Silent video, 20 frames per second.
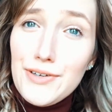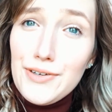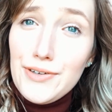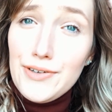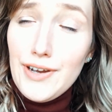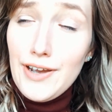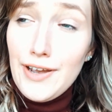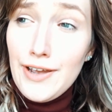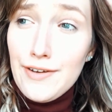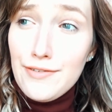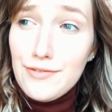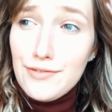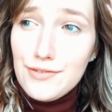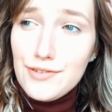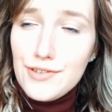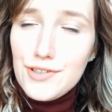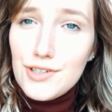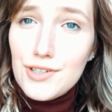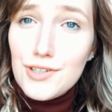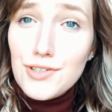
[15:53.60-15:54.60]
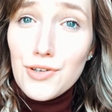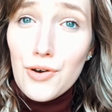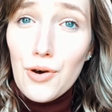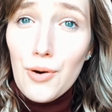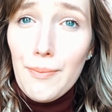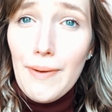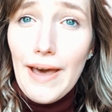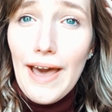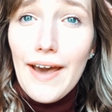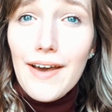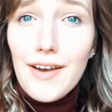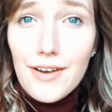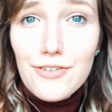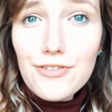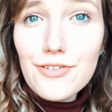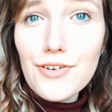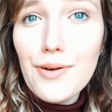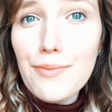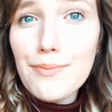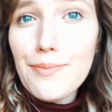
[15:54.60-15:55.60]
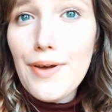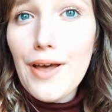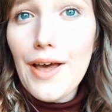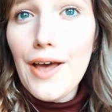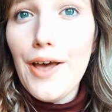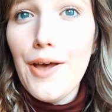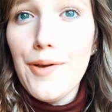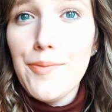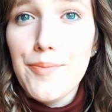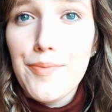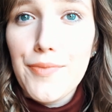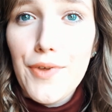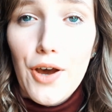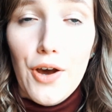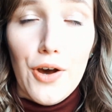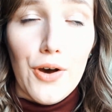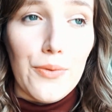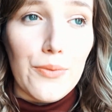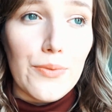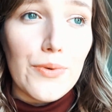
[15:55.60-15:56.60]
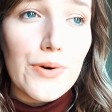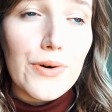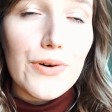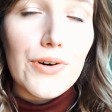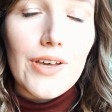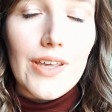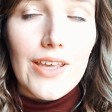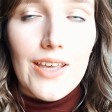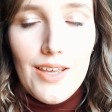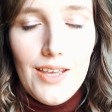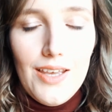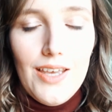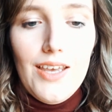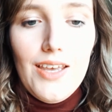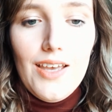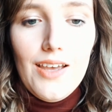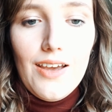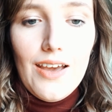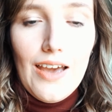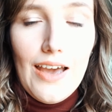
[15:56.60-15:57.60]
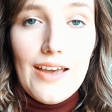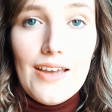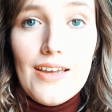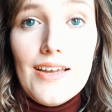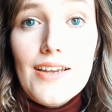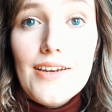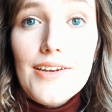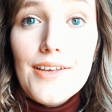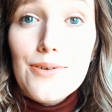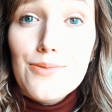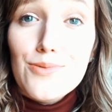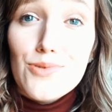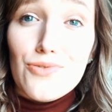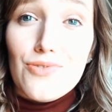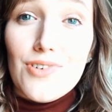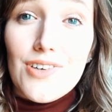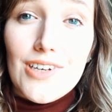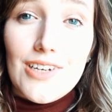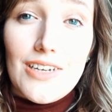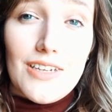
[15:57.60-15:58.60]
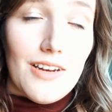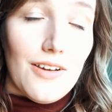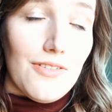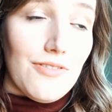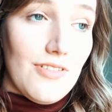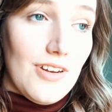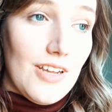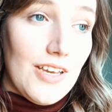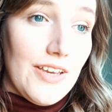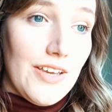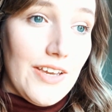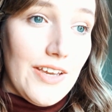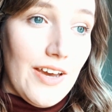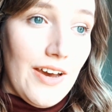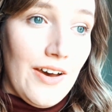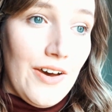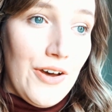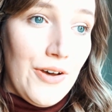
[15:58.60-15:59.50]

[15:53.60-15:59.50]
I have just got back from our walk and it was really lovely.